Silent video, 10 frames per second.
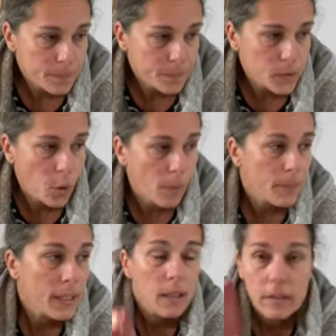So
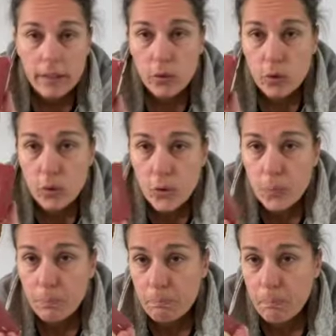they use those
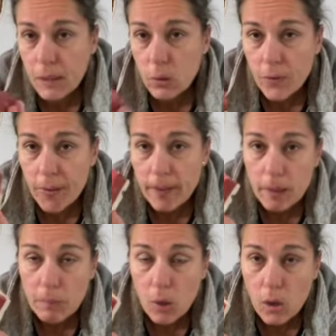little
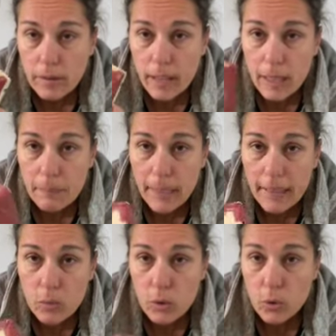sanding block that I
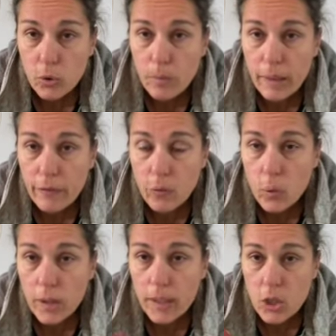made with a
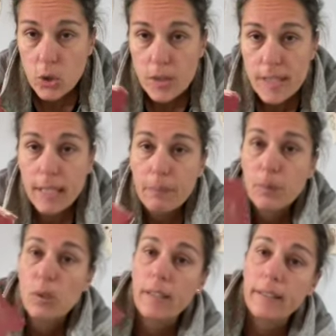2x4, and I just
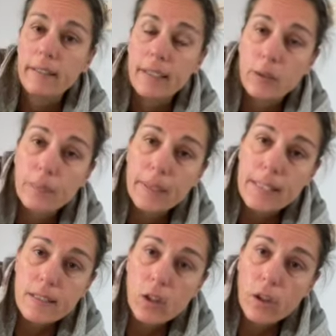staple like a little
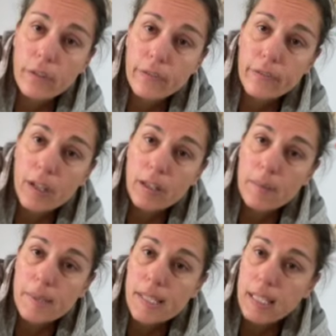piece of
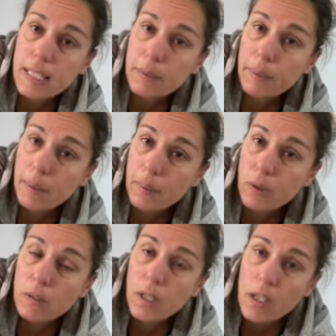sanding paper.
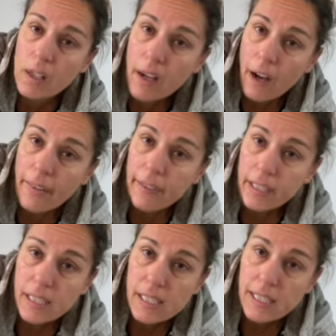I think
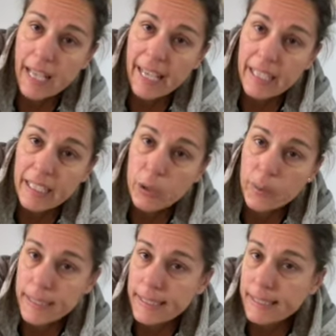it's an 80
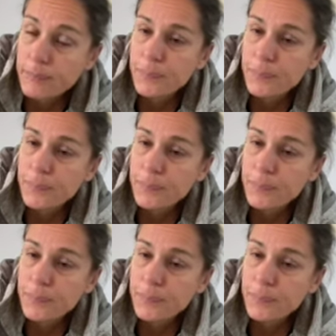grit.